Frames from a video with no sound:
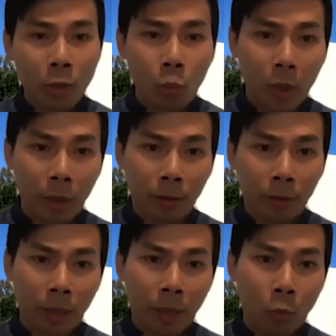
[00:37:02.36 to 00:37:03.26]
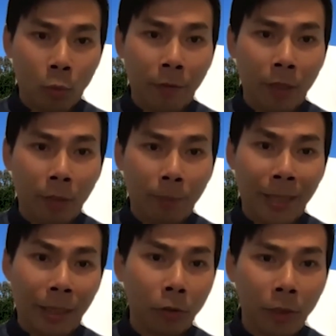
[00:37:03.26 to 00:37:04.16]
work with the
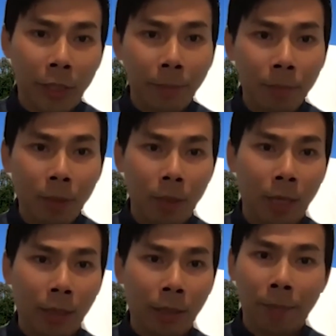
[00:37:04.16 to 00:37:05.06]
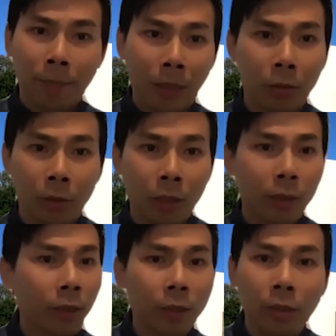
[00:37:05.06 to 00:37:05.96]
medical teams, like medical
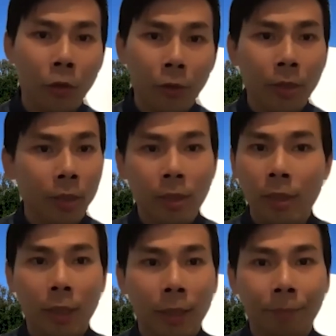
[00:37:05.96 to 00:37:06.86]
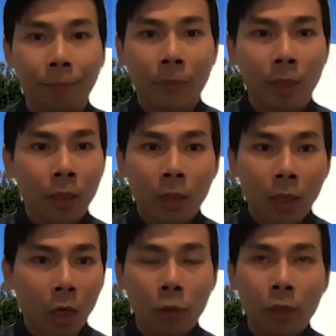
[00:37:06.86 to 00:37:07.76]
doctors, nurses,
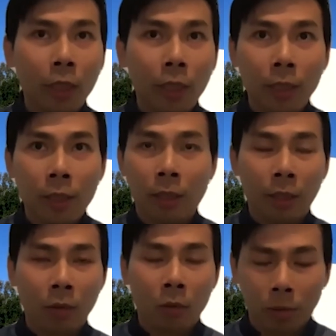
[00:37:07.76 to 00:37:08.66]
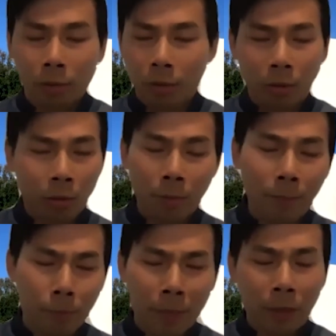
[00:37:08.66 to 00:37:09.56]
OTs, all
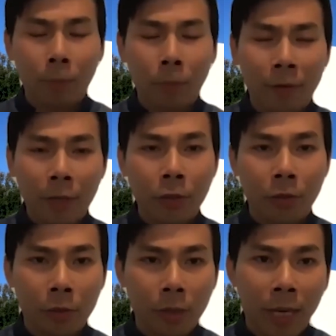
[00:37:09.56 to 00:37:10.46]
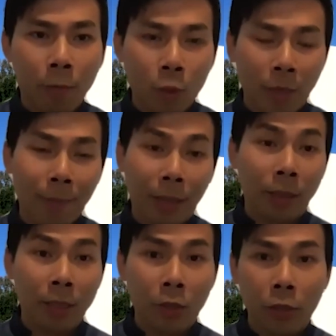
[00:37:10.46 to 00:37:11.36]
medical professionals, and we make
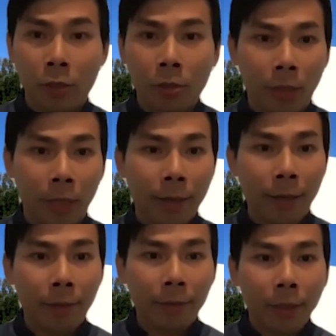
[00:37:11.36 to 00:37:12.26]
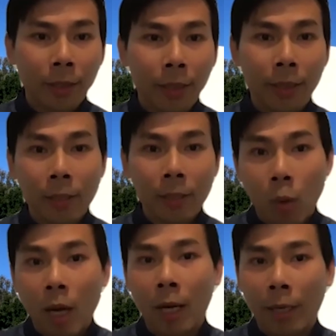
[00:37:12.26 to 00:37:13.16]
decisions together. And that's
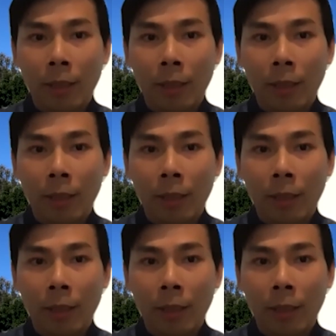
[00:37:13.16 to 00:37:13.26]
why